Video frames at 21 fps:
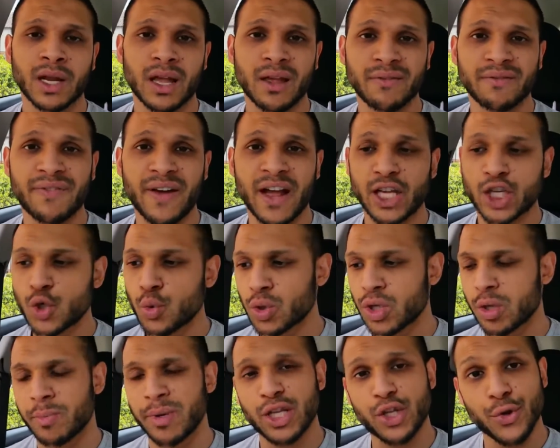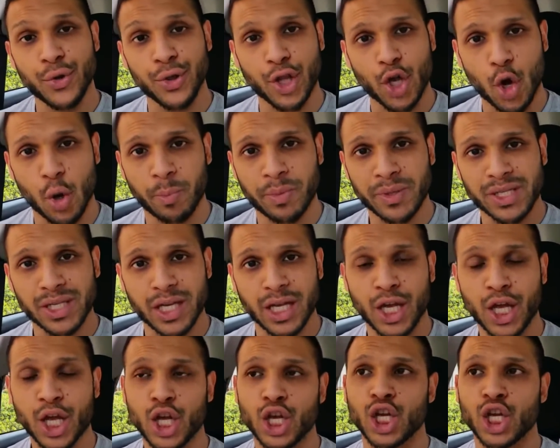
In fact, you want to be doing the opposite.